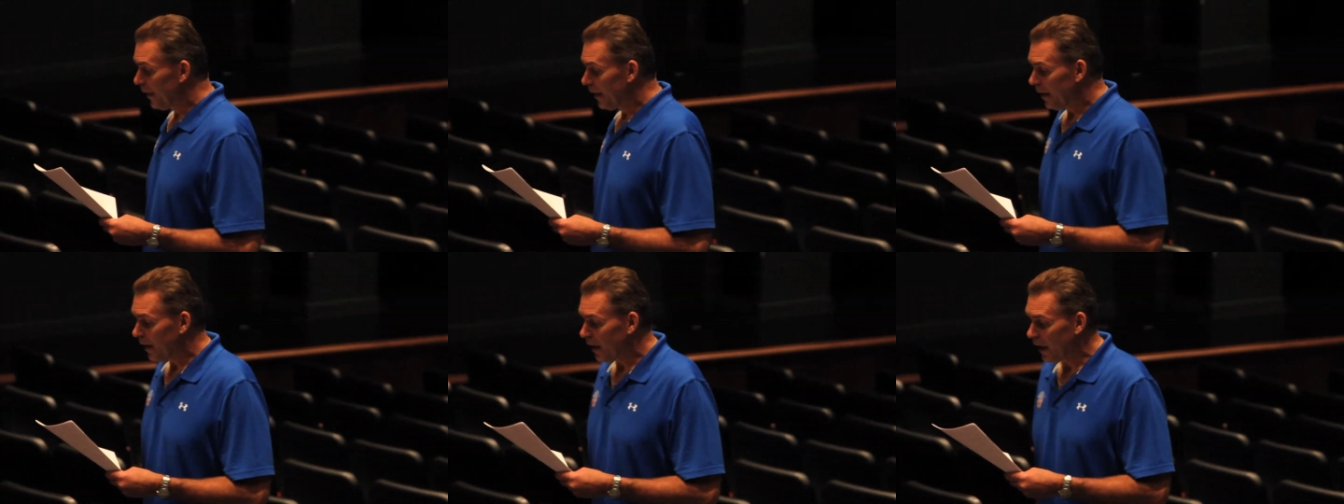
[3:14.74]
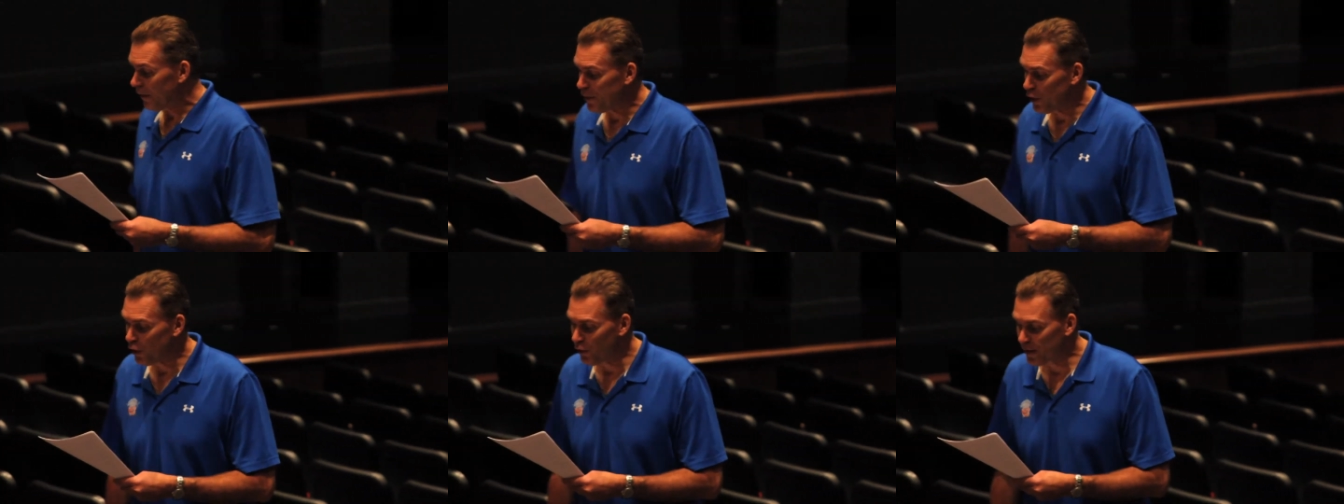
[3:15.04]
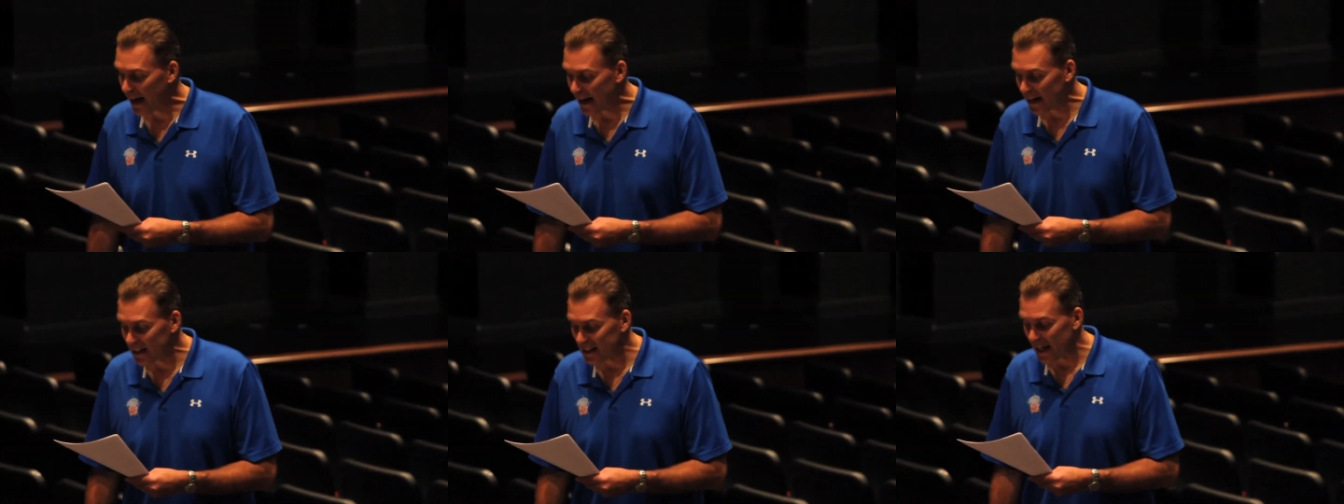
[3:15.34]
If you've
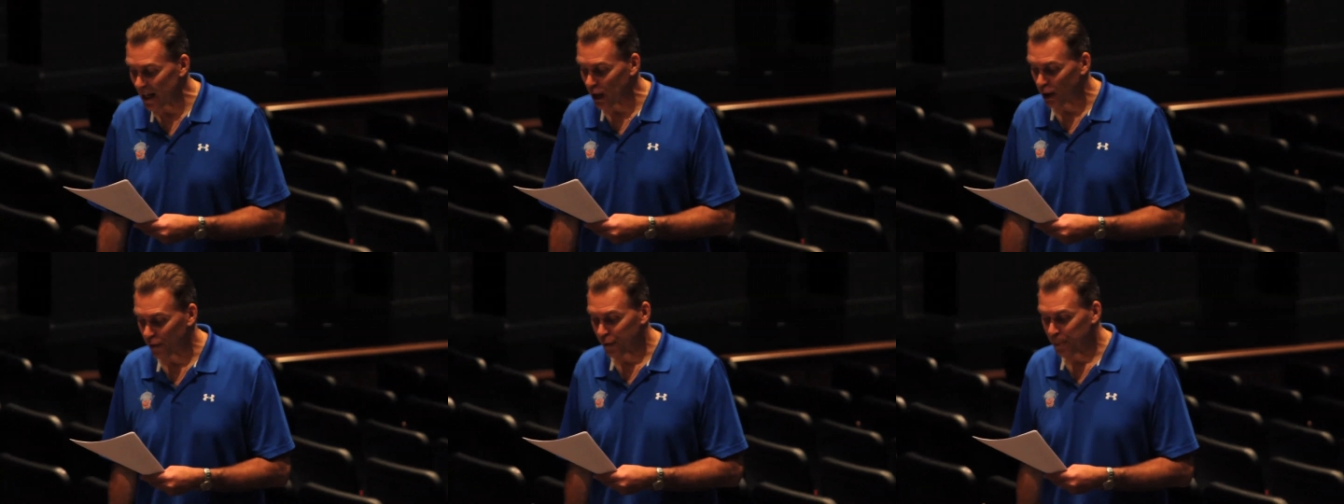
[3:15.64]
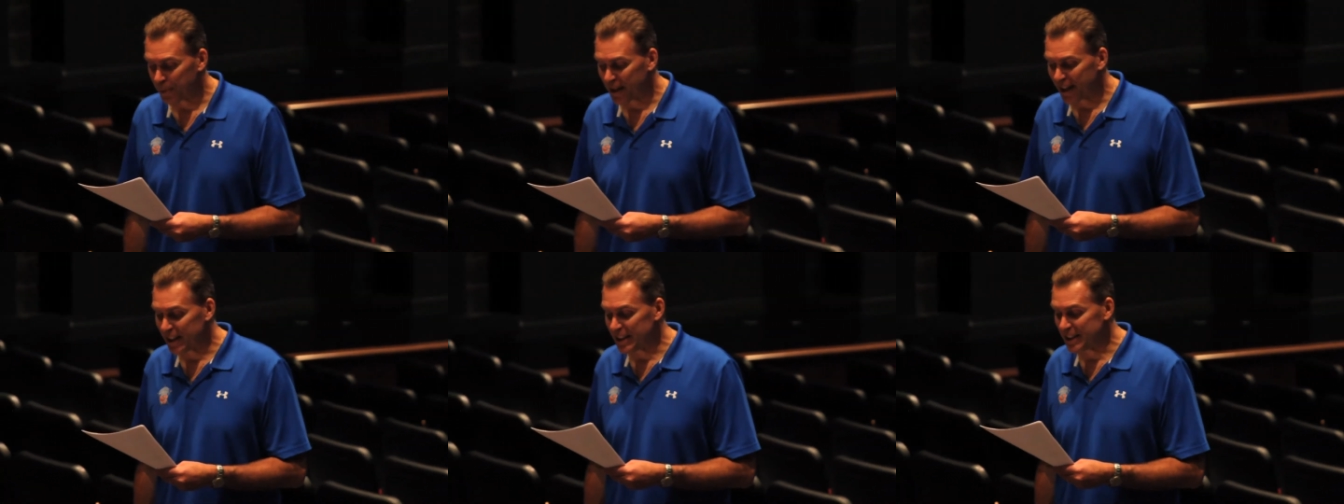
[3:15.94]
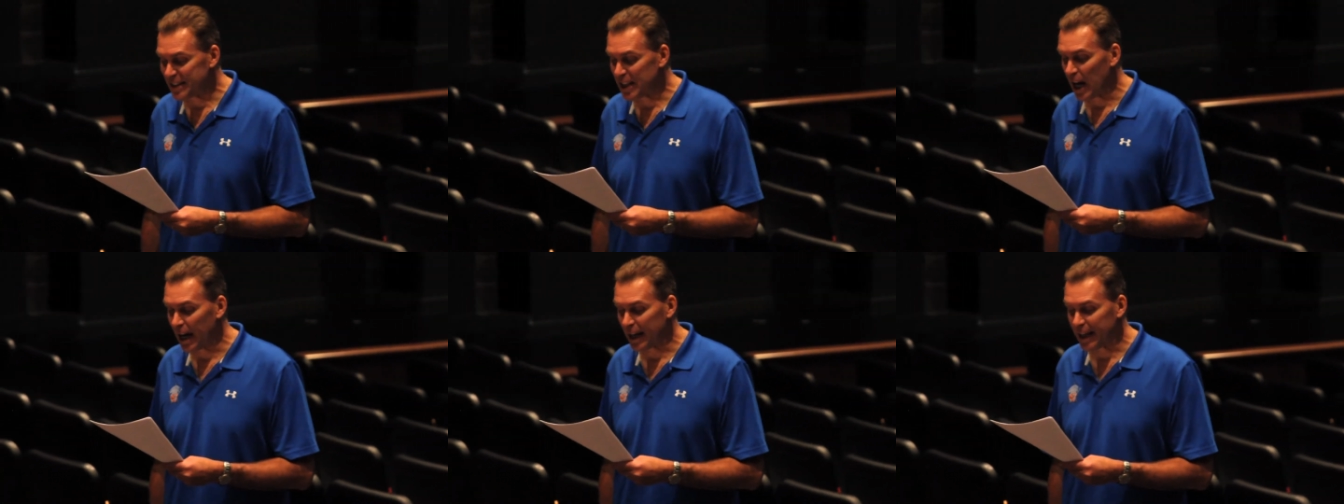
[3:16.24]
got a letter from
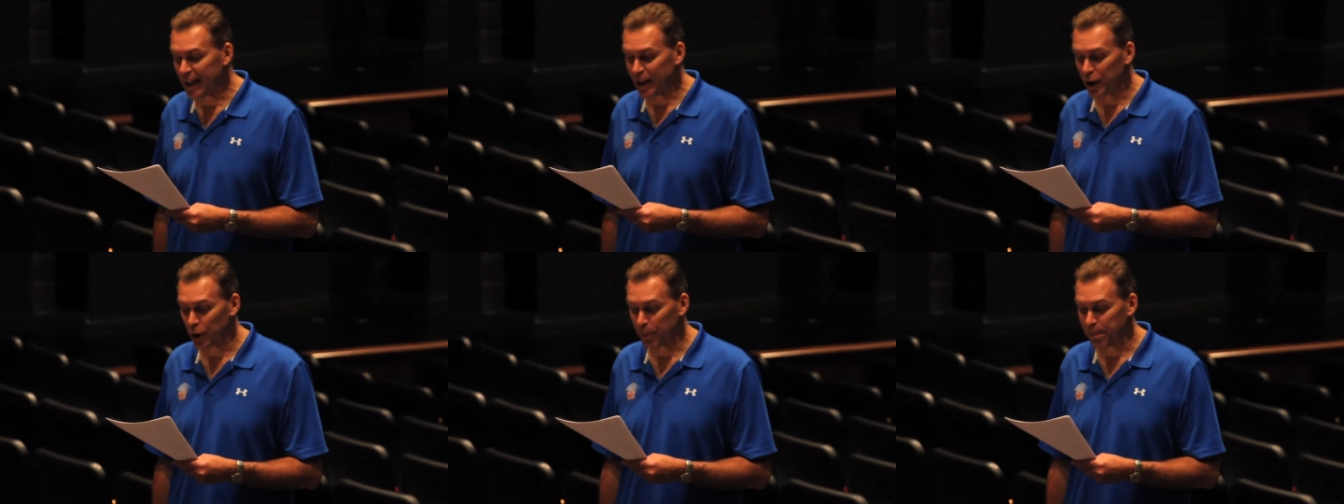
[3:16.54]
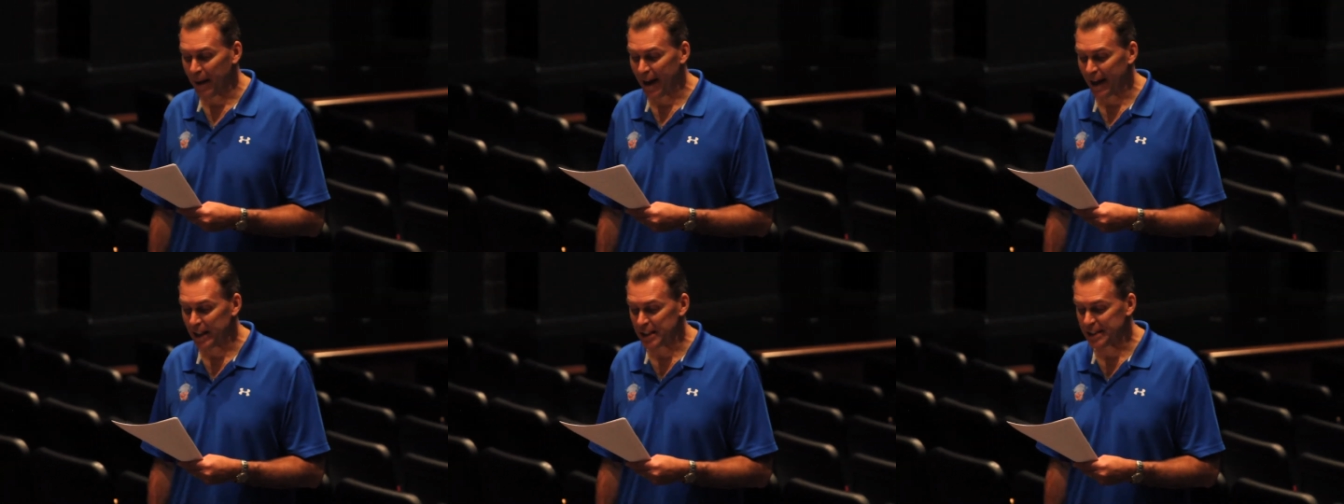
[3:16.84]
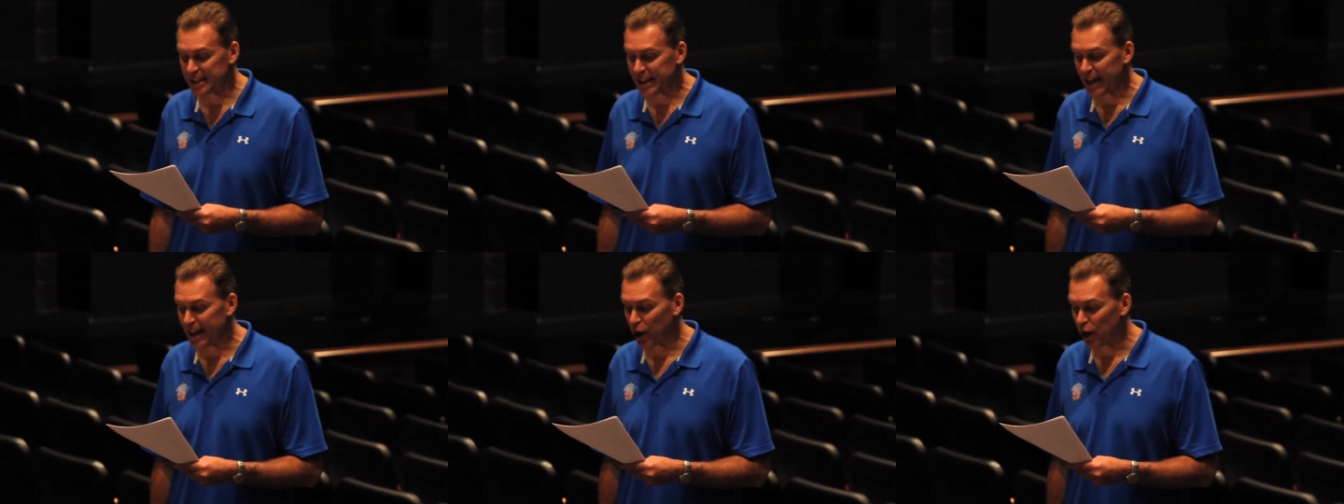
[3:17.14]
Kentucky or Penn
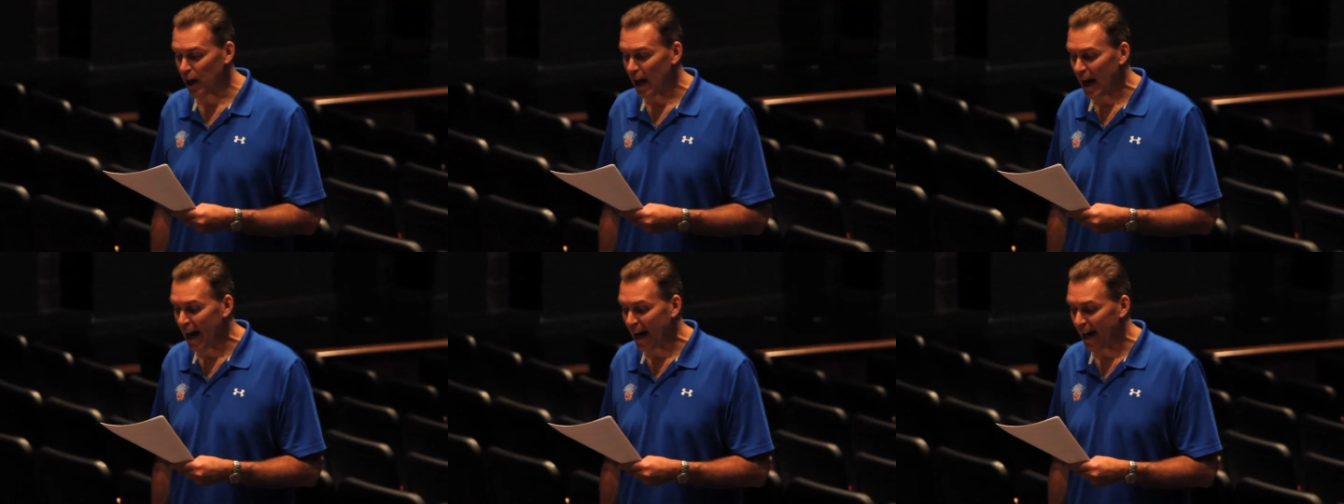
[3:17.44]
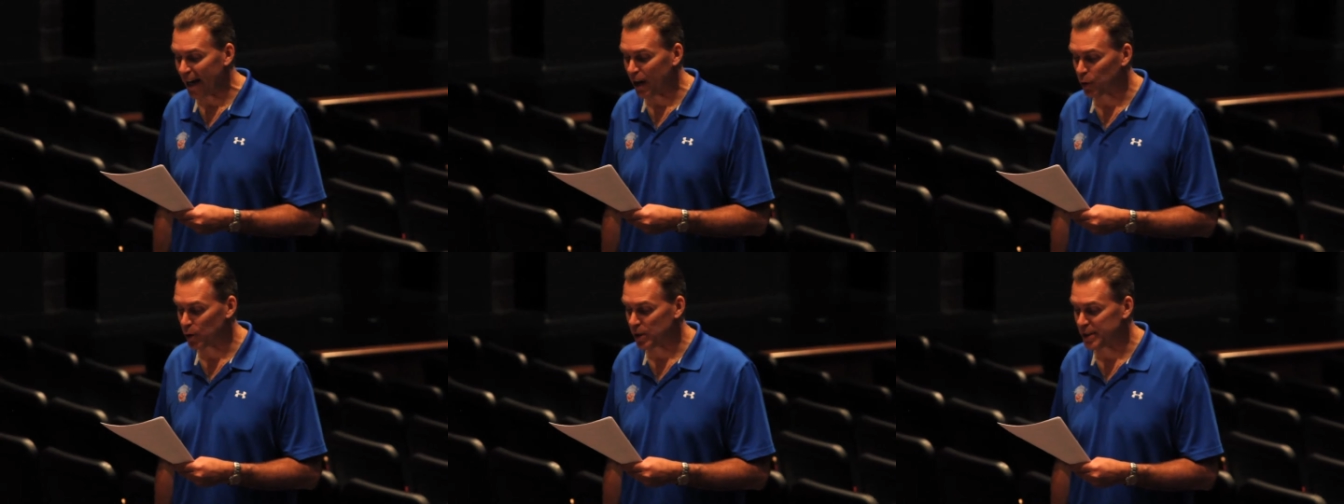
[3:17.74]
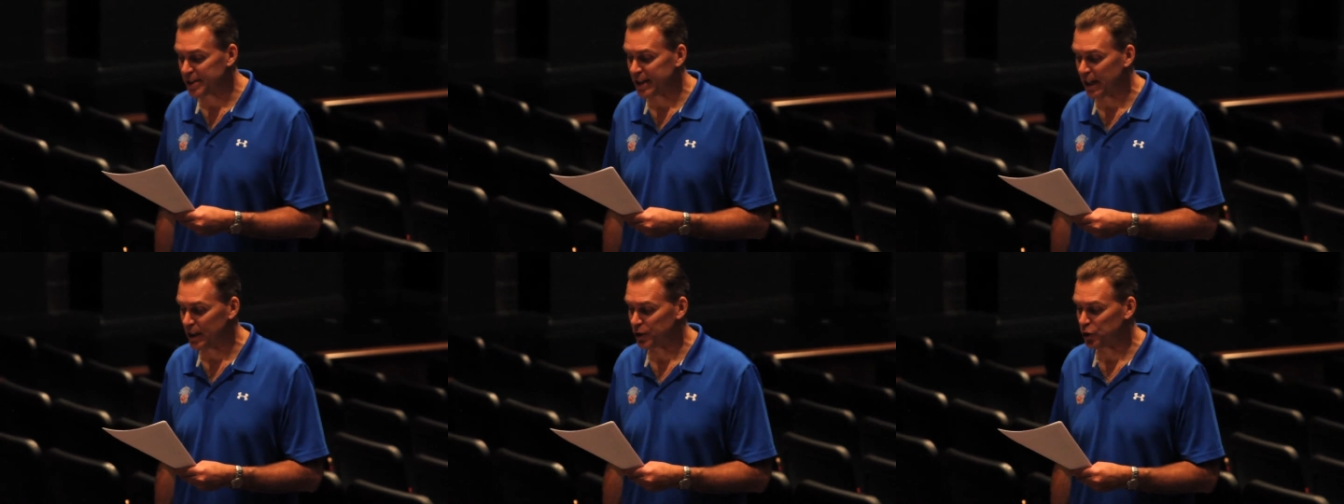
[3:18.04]
State or Iowa or
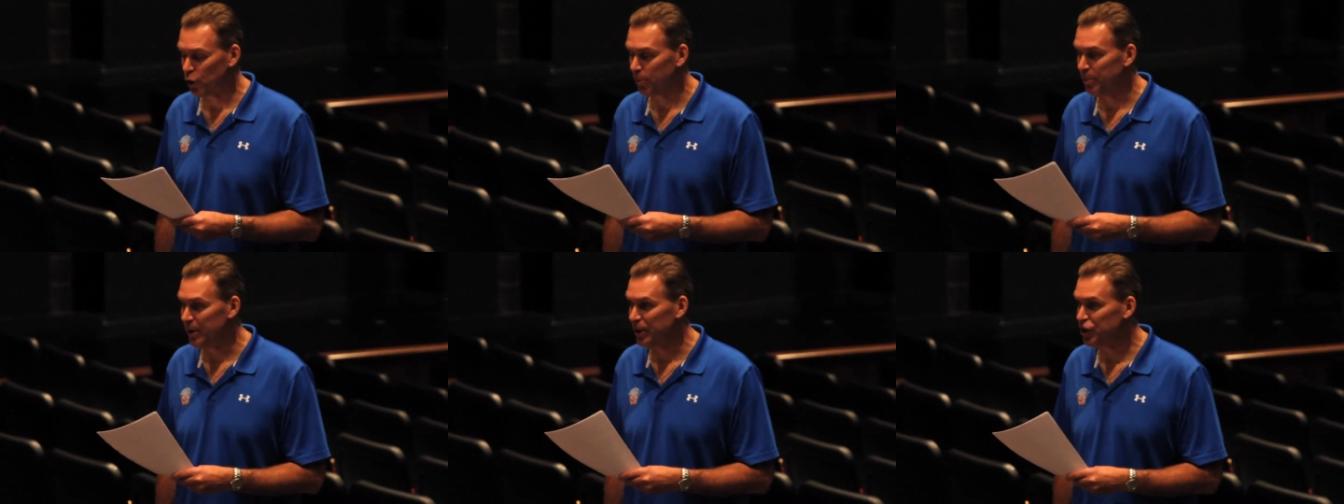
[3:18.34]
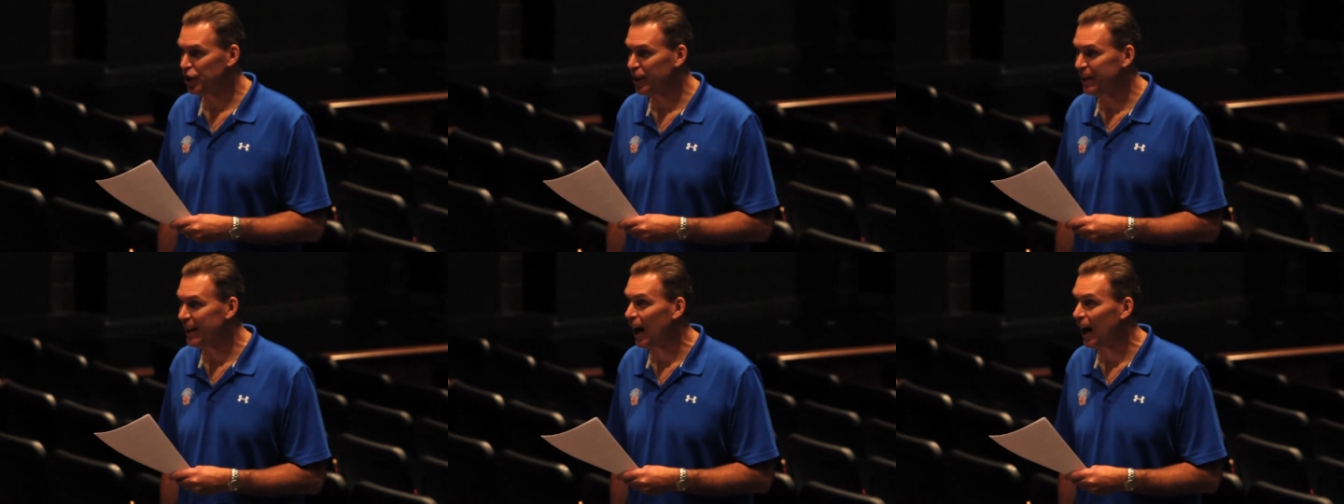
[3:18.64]
Central Michigan,